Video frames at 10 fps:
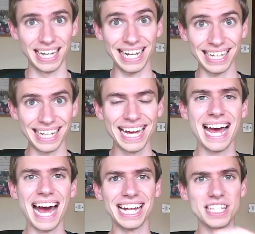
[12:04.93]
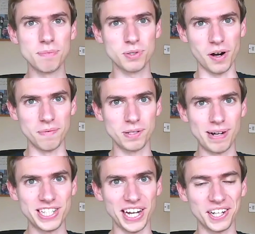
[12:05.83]
like and subscribe to
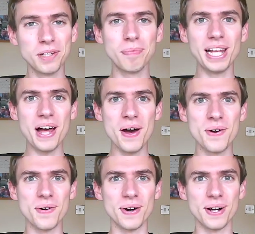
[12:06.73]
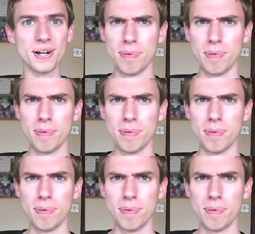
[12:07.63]
my channel below.